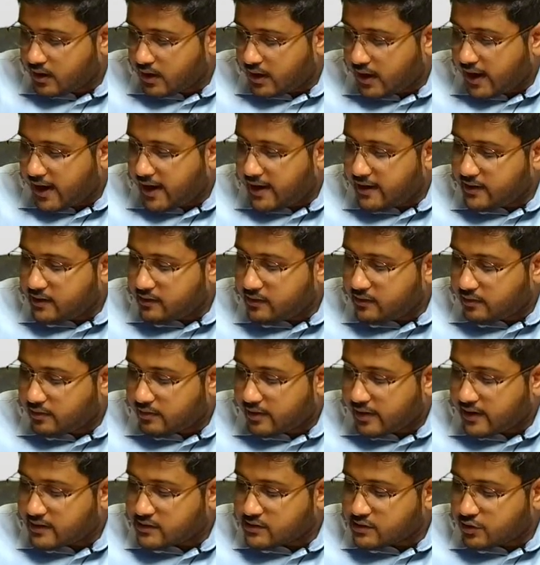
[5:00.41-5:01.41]
and
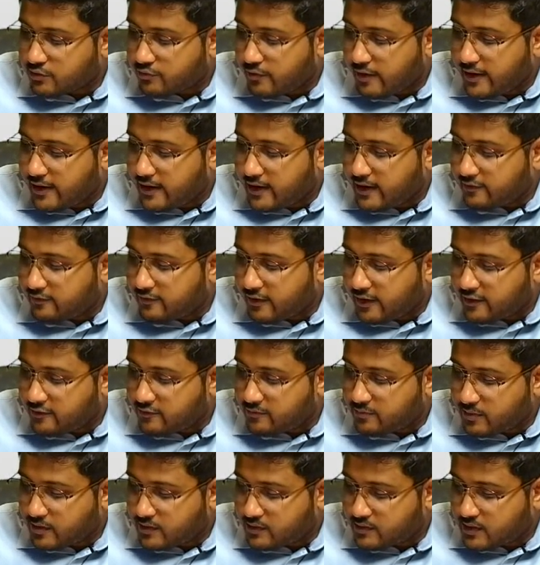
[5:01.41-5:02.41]
rest
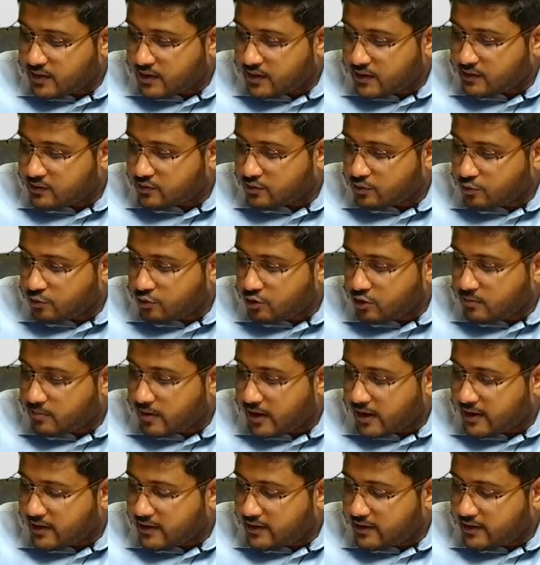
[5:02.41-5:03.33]
25% is held by